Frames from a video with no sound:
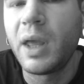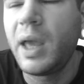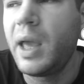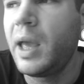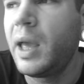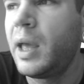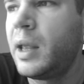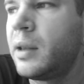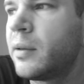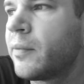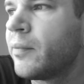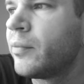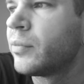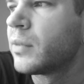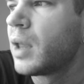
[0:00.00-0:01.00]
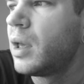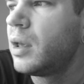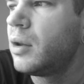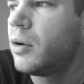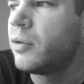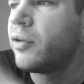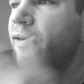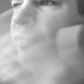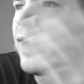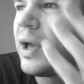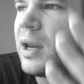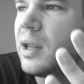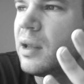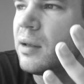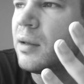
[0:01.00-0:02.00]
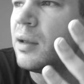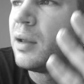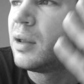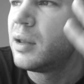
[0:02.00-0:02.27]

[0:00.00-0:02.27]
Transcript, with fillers: And, you know, the fighting,